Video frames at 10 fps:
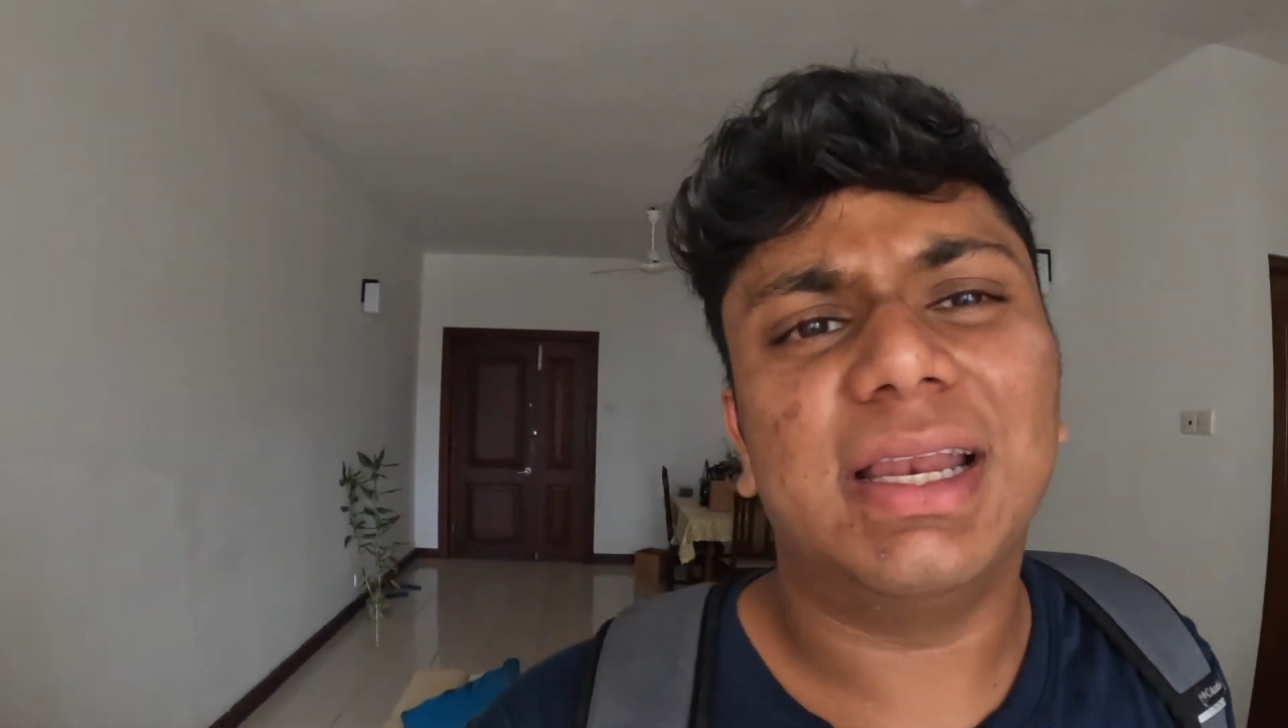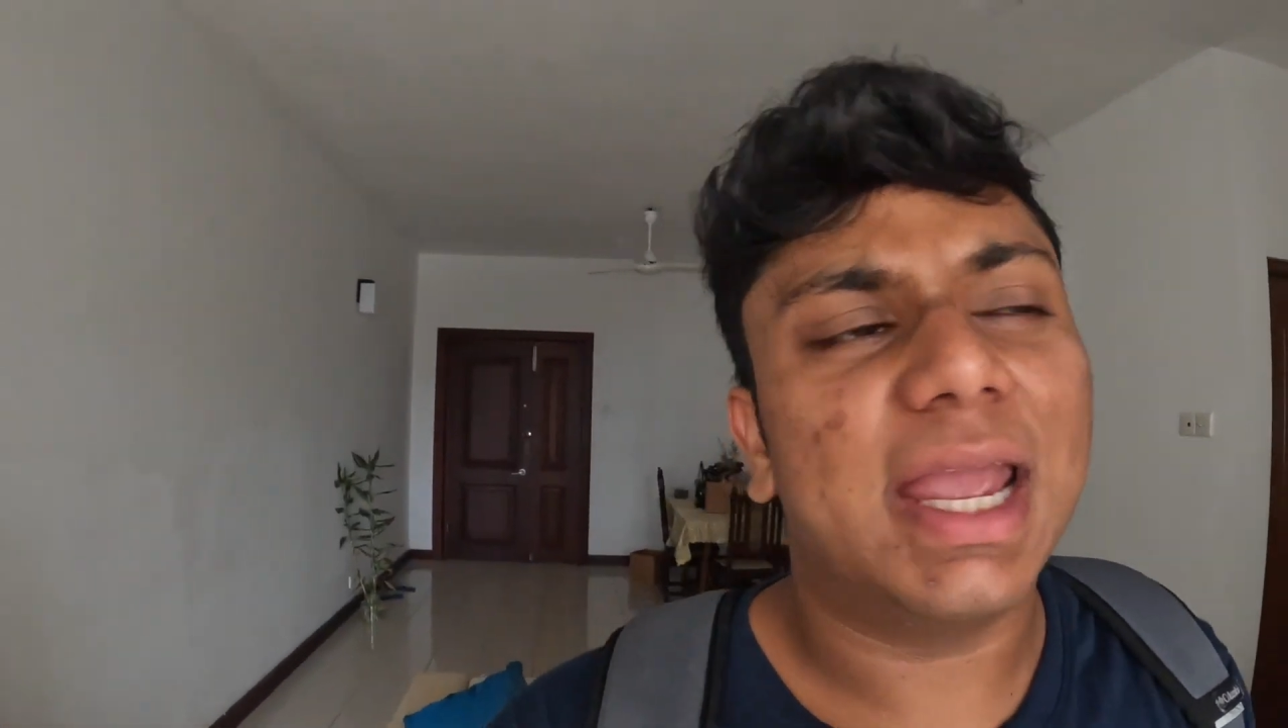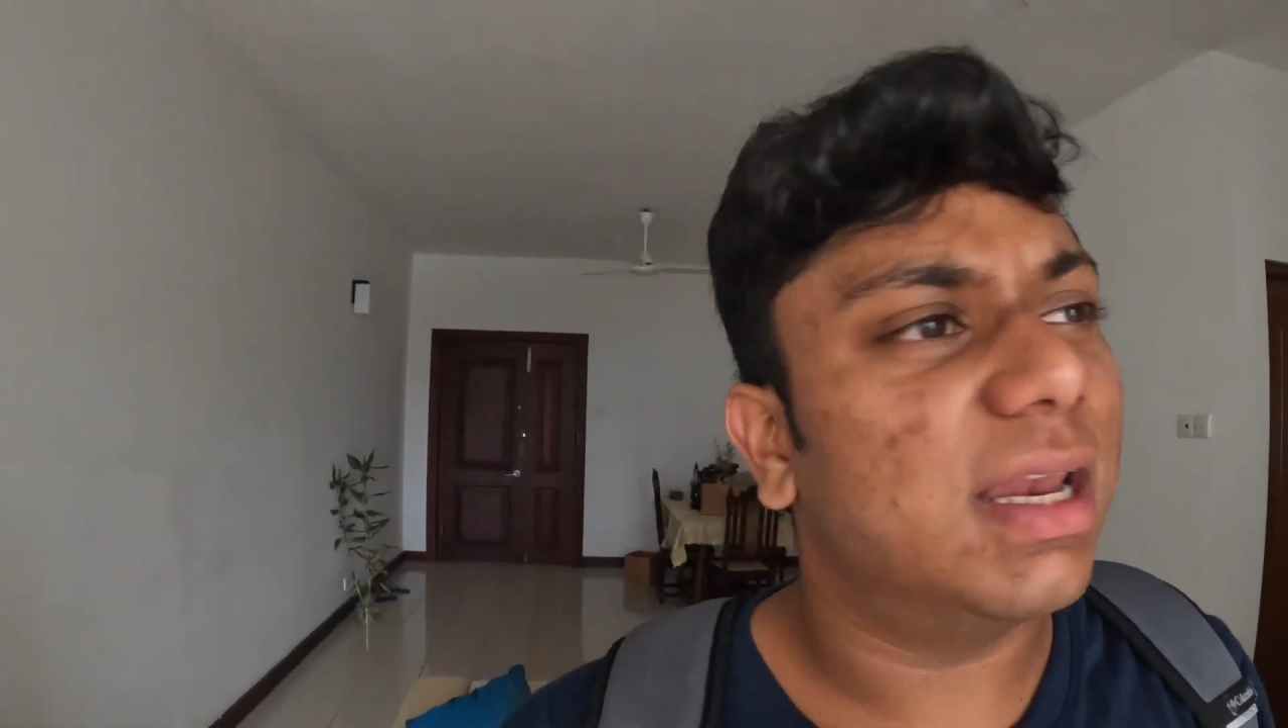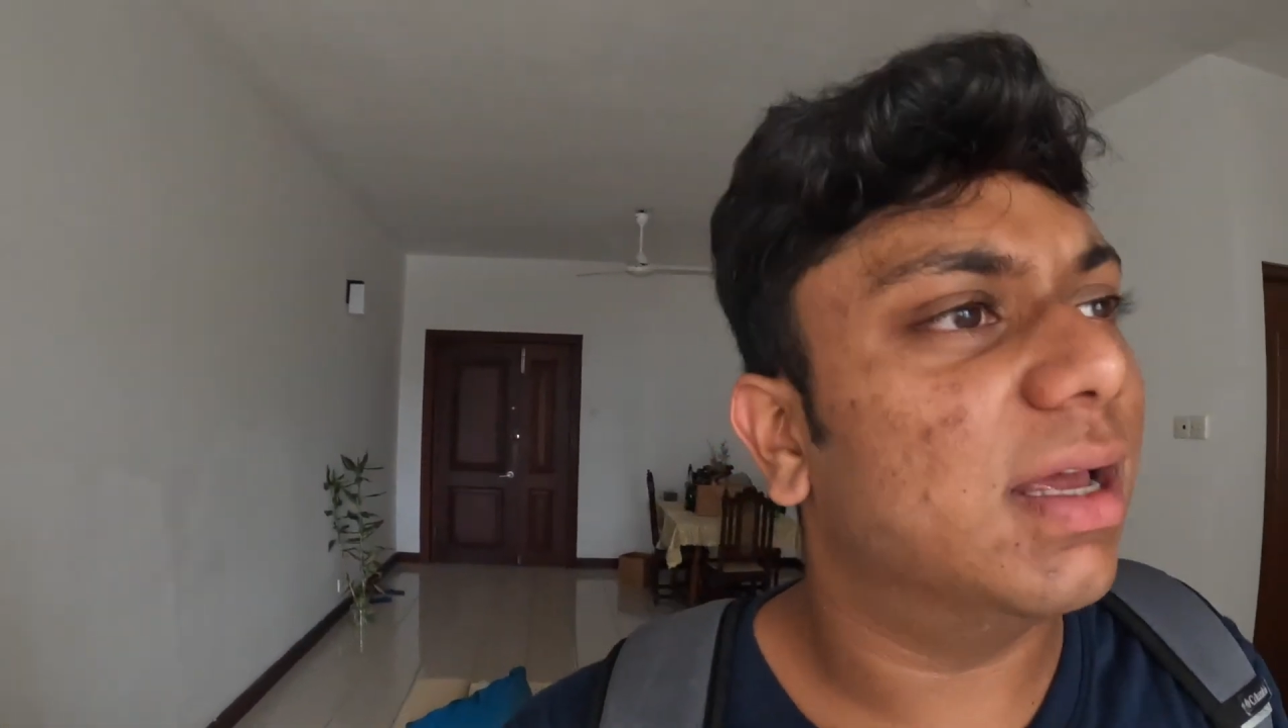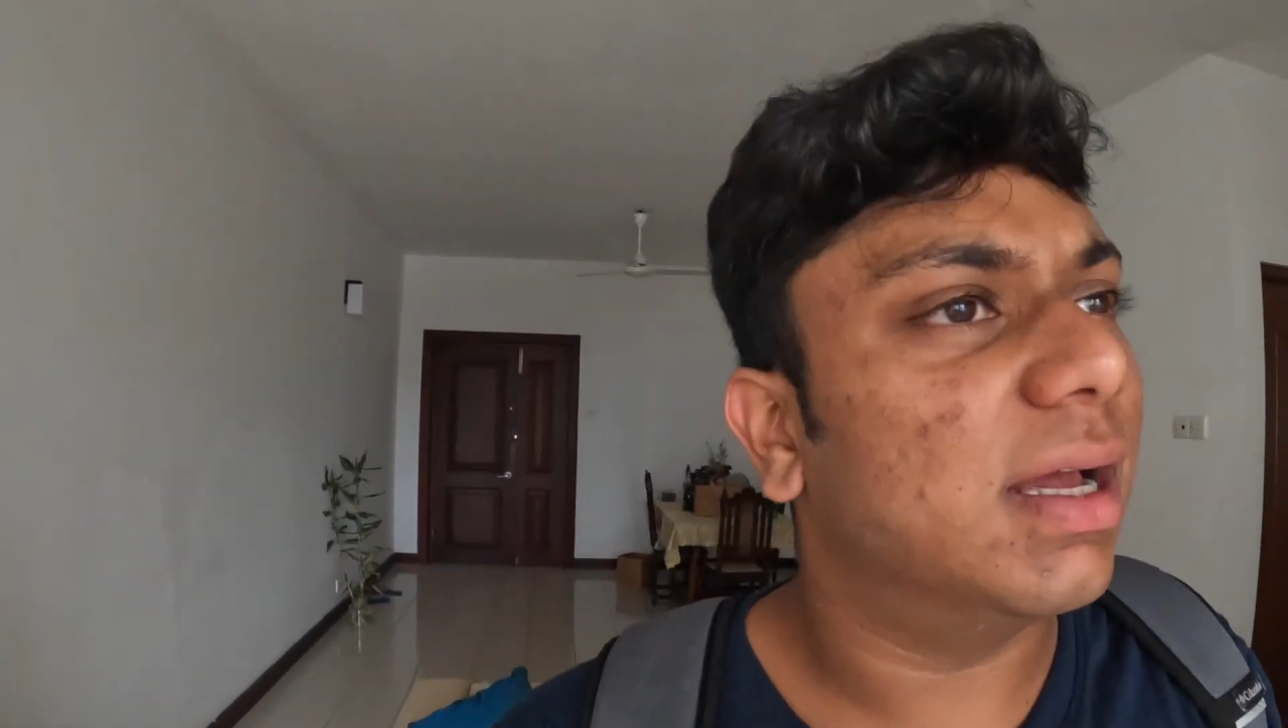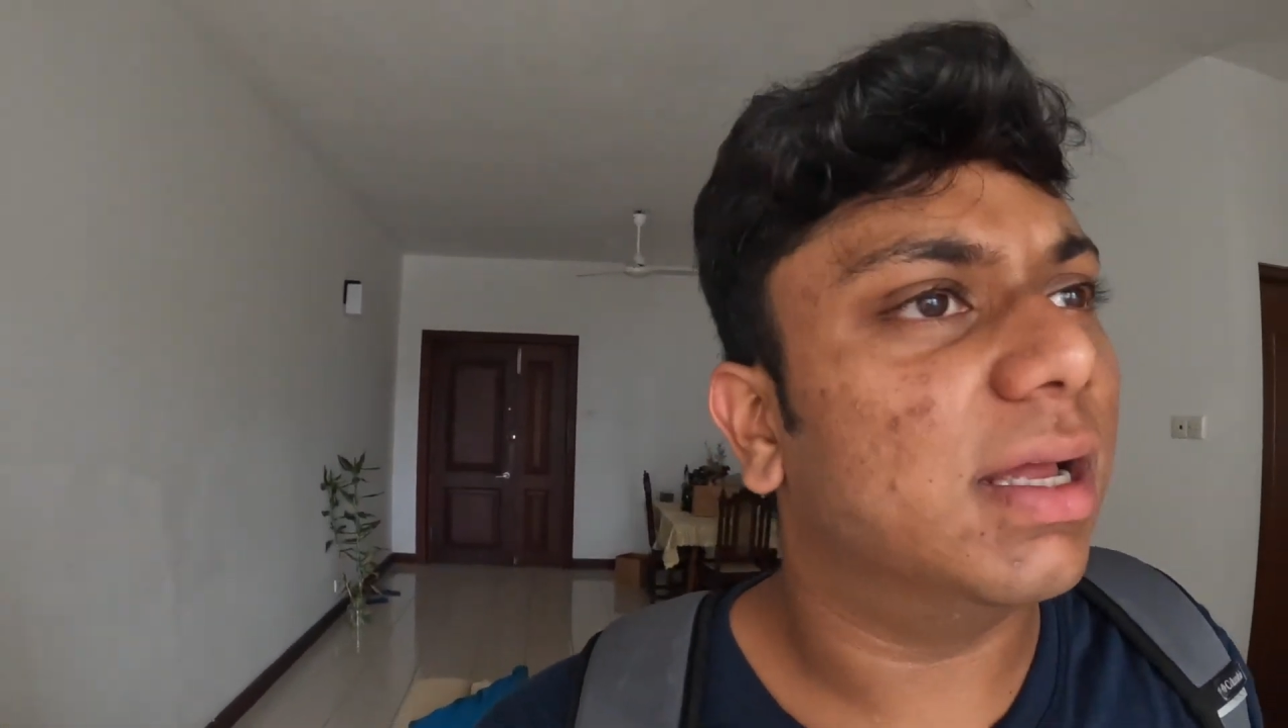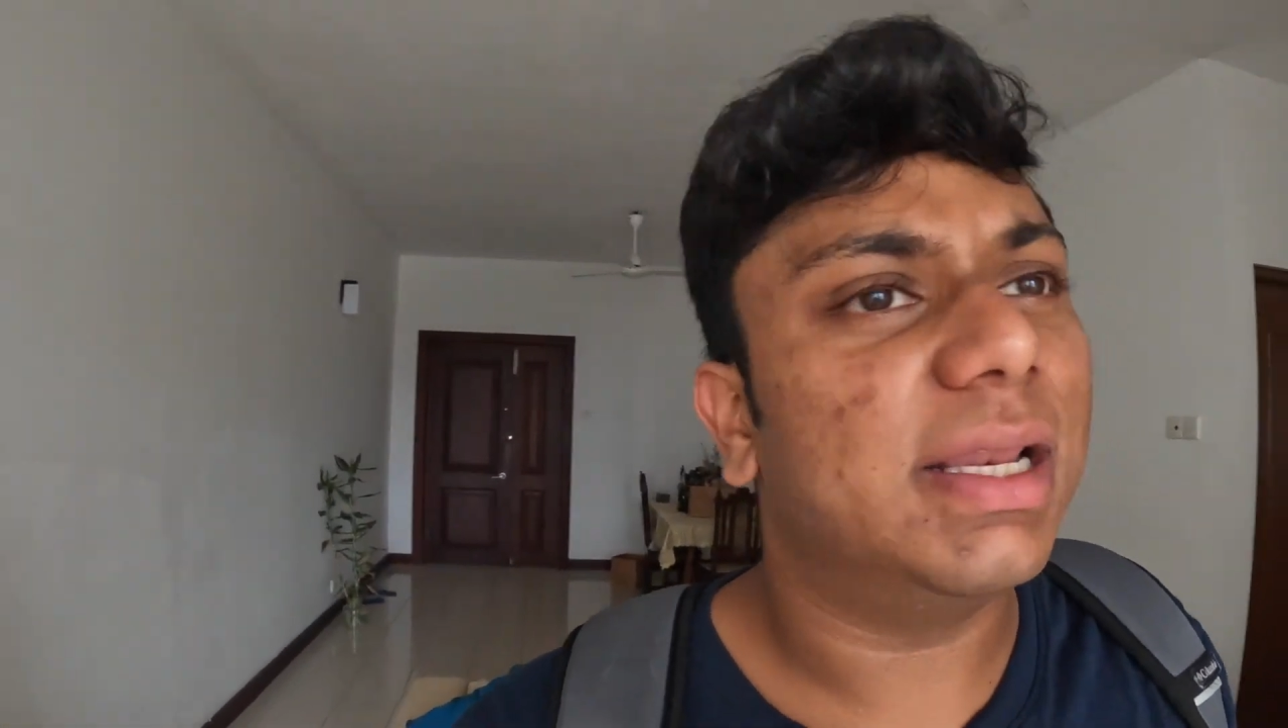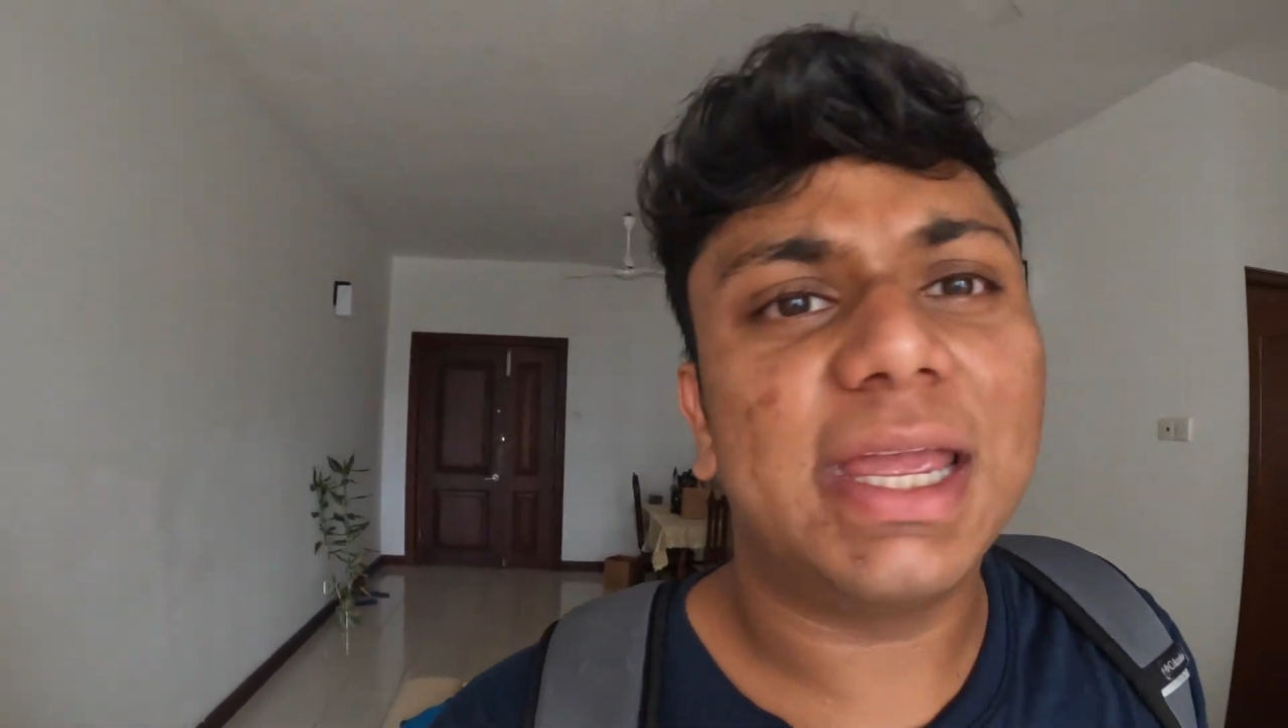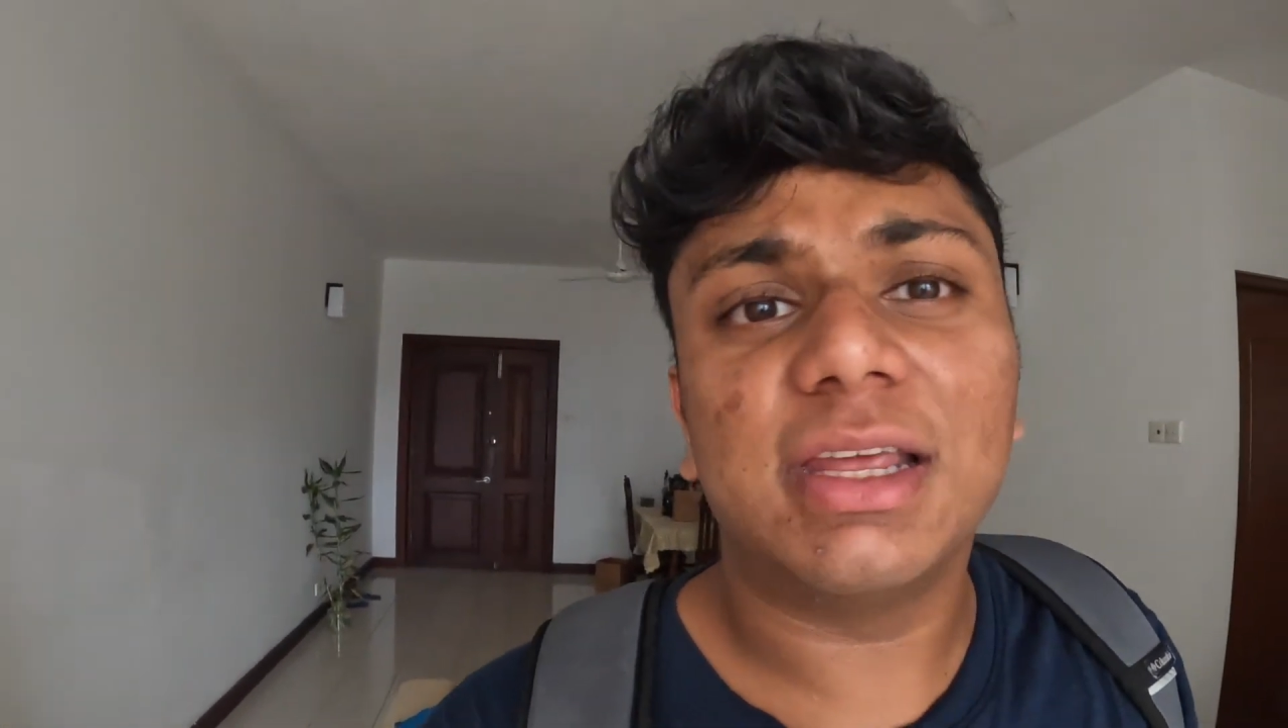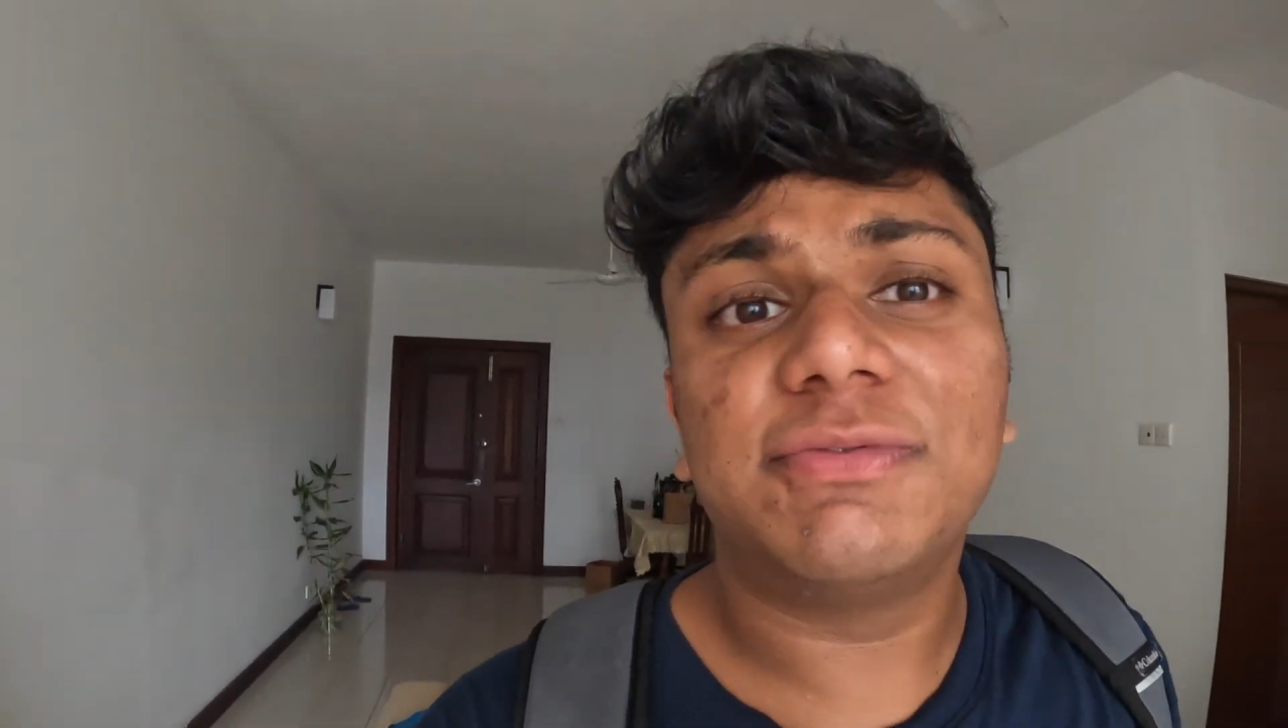
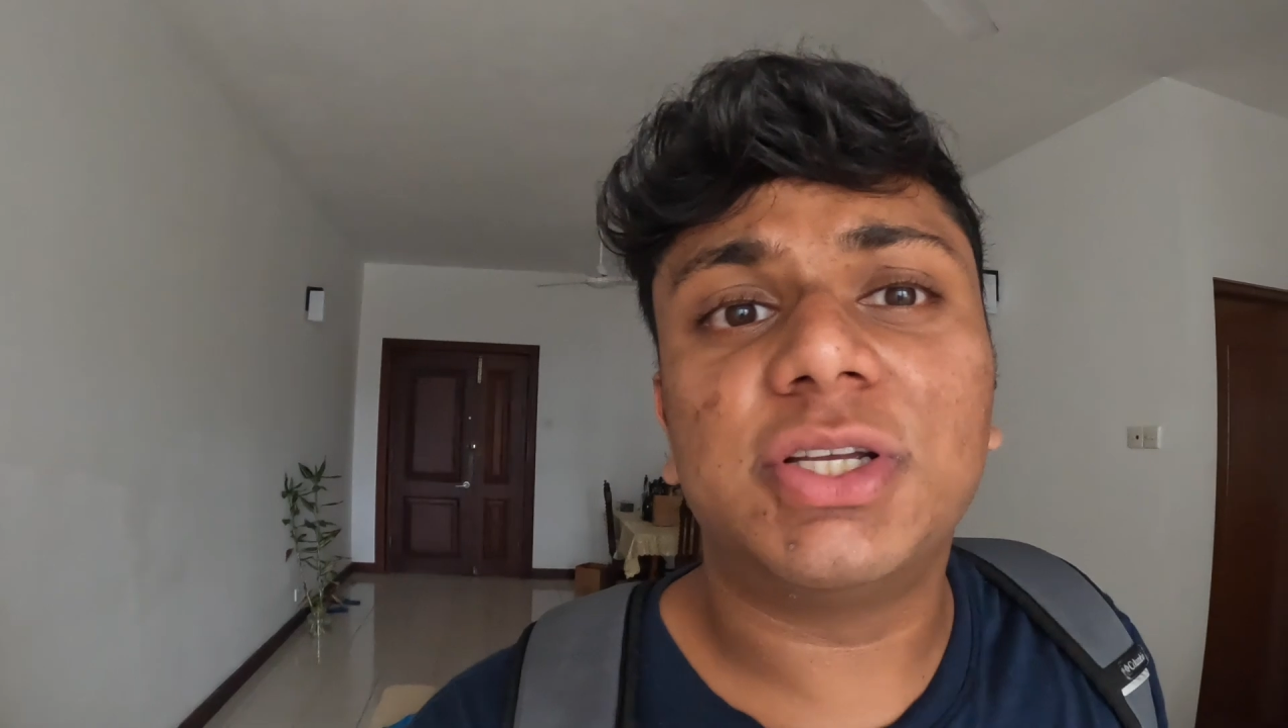native